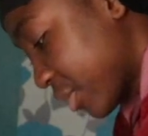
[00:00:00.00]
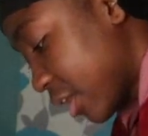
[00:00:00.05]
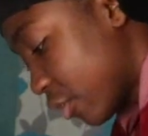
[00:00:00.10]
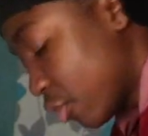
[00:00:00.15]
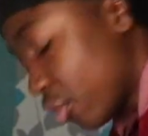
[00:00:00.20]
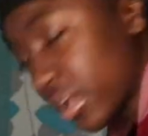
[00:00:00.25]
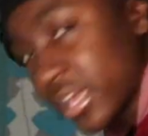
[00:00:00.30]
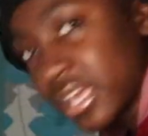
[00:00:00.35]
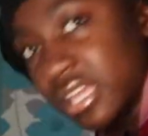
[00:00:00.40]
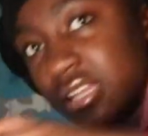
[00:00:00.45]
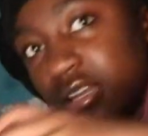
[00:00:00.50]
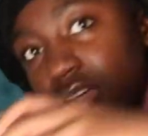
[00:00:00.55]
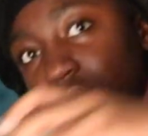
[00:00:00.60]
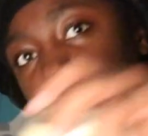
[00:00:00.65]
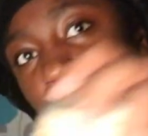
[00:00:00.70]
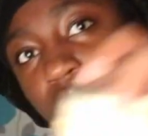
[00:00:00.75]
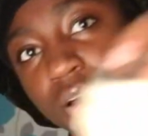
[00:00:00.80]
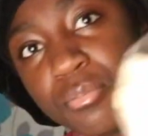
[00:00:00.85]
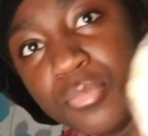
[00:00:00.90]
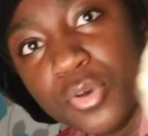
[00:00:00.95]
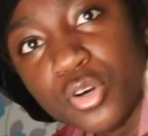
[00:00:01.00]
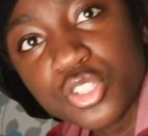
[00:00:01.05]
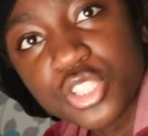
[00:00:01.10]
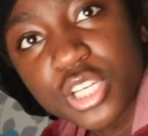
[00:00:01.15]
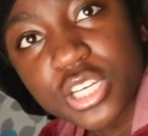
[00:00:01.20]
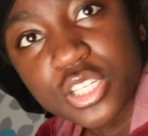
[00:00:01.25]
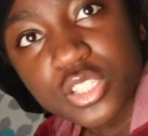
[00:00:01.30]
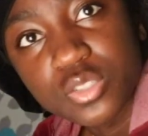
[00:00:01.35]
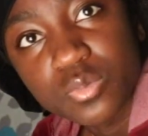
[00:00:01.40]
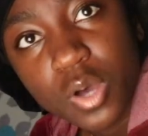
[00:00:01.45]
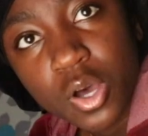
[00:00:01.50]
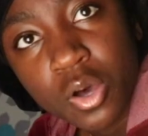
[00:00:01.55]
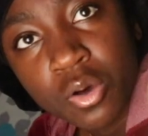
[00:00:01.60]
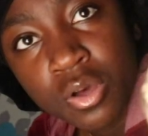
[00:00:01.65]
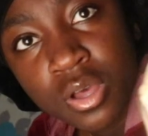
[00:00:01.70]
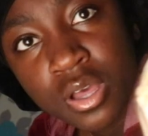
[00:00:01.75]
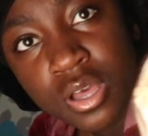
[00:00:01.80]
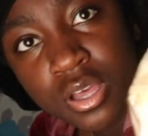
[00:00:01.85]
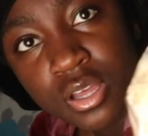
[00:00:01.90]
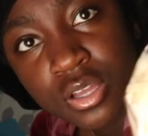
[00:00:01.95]
I got a Kinder milkshake as
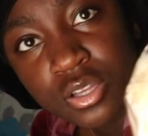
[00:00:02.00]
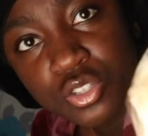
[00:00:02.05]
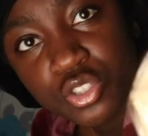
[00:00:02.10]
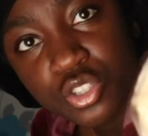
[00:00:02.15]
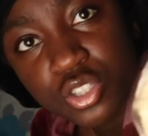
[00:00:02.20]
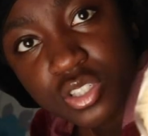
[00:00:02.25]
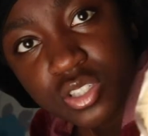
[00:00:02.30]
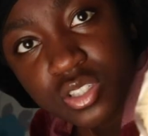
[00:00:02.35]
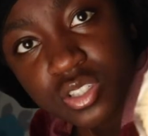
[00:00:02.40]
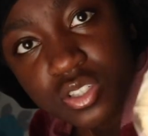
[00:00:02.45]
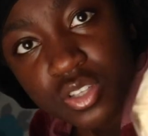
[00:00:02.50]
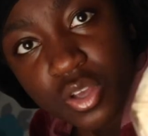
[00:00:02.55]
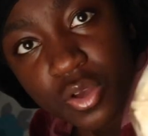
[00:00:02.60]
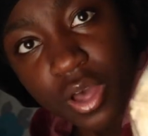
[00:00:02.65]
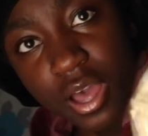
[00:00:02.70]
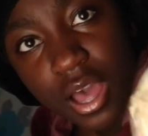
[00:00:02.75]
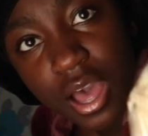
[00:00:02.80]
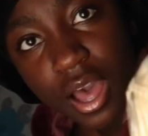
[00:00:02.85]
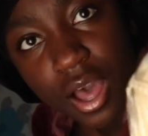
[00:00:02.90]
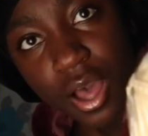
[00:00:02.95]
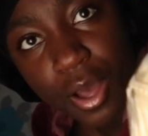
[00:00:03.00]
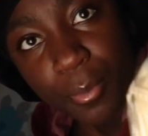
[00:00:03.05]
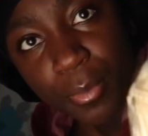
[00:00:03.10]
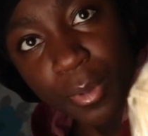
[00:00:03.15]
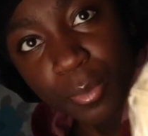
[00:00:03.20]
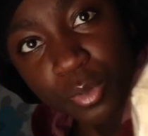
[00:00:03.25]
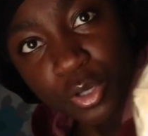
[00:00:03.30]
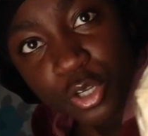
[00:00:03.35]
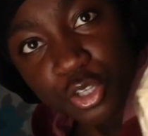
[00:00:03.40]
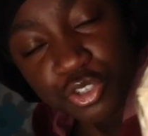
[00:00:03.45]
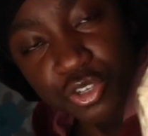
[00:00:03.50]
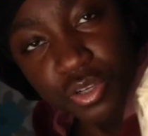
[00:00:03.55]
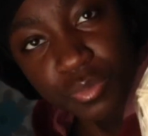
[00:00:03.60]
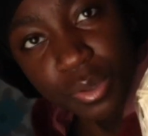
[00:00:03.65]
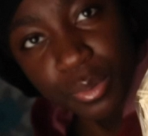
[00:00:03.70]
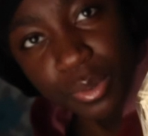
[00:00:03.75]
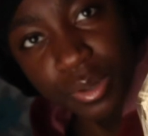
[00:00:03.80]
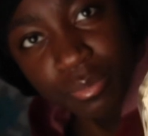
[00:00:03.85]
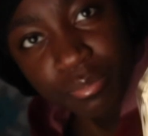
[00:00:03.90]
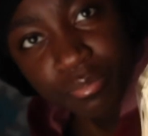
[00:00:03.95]
well, just so that I'm gonna treat
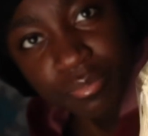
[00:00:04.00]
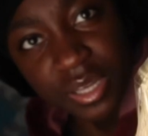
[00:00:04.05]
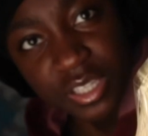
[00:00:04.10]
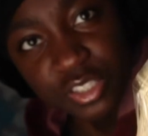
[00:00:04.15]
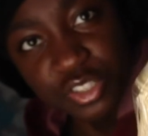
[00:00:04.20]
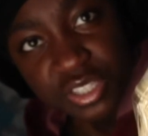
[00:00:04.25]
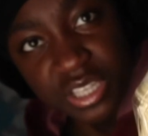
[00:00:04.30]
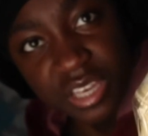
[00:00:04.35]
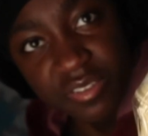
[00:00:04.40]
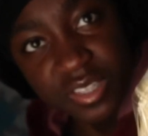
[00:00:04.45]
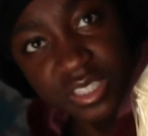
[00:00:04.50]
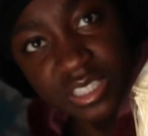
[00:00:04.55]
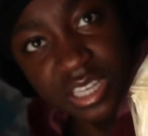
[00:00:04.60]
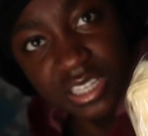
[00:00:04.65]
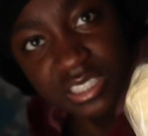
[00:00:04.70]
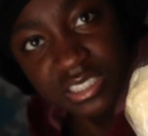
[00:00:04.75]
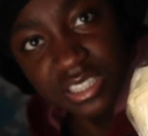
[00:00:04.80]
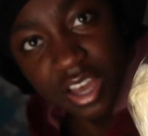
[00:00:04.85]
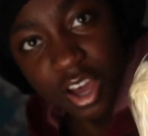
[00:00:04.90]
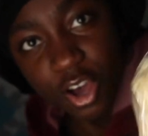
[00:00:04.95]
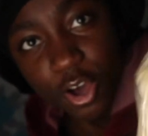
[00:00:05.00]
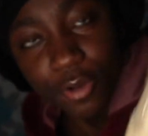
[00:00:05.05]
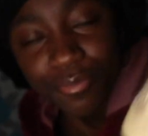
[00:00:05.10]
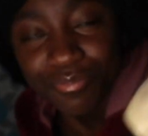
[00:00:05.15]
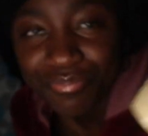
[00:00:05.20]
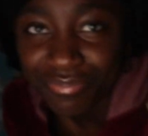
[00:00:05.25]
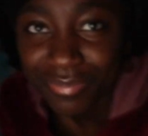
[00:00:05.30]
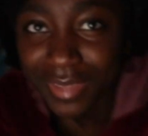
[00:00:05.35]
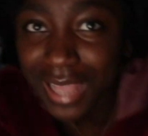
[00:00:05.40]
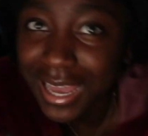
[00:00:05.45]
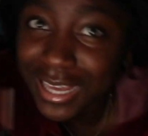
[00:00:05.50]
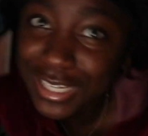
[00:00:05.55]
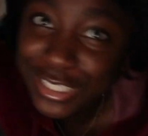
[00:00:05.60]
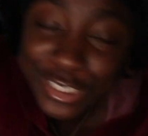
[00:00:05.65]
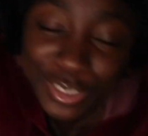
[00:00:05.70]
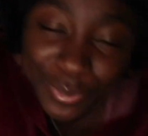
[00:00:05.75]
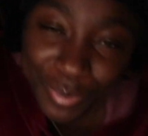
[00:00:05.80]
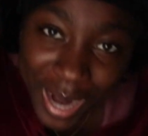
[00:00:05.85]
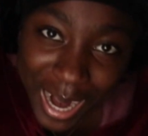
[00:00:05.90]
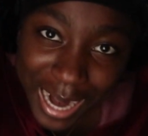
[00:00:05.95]
my mom and just give it to her. Say, oh,
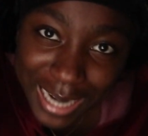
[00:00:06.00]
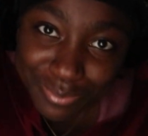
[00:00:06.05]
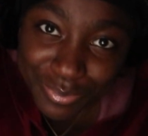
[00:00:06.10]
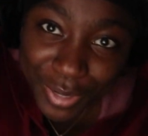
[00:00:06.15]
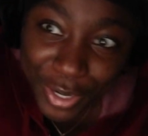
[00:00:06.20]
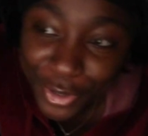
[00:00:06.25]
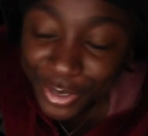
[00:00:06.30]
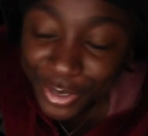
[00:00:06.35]
surprise, Merry